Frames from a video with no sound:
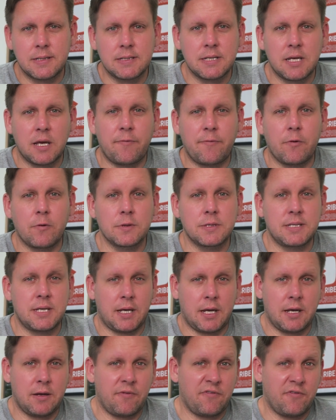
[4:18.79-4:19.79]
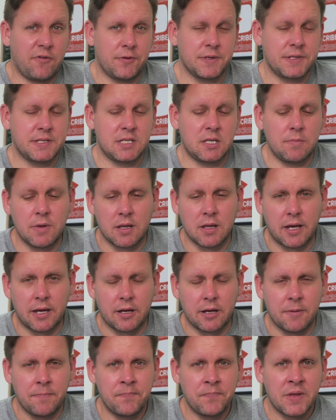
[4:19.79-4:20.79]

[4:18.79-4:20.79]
T14 for the simulator,